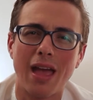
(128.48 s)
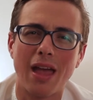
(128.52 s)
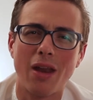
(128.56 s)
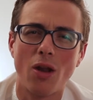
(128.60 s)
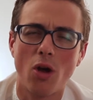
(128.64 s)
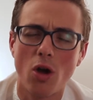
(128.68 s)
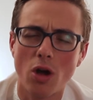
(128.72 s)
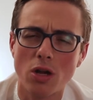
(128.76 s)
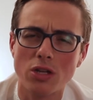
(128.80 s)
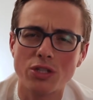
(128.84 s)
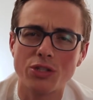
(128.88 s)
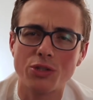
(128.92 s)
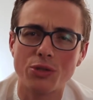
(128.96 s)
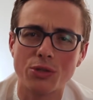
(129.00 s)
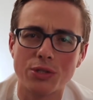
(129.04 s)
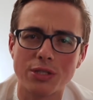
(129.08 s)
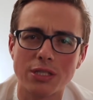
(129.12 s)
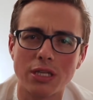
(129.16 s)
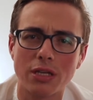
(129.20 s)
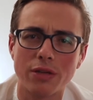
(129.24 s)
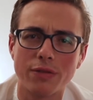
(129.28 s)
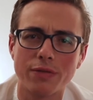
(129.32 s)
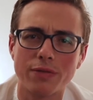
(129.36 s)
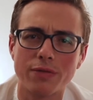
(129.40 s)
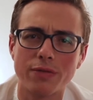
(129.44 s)
And ask
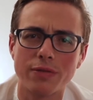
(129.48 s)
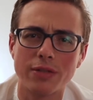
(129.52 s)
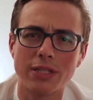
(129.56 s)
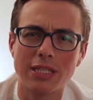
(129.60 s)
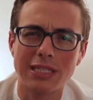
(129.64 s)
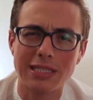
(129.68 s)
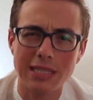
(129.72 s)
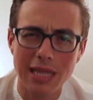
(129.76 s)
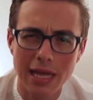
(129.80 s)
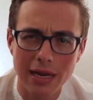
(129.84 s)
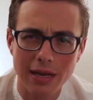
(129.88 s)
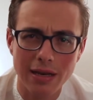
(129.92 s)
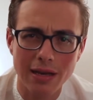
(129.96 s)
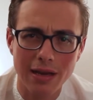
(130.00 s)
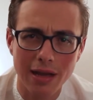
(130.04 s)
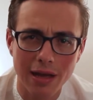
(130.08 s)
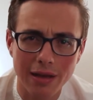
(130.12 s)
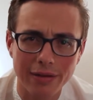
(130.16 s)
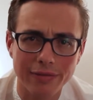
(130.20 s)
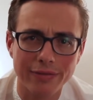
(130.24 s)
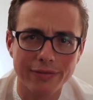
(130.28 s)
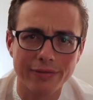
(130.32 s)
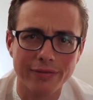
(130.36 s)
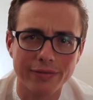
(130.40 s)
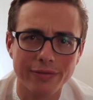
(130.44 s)
yourself, is that
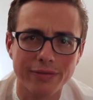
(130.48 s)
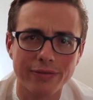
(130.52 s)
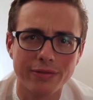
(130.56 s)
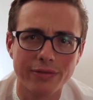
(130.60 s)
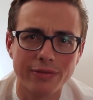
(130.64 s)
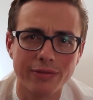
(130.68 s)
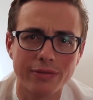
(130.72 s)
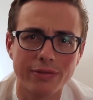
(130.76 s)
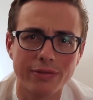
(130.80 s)
enough?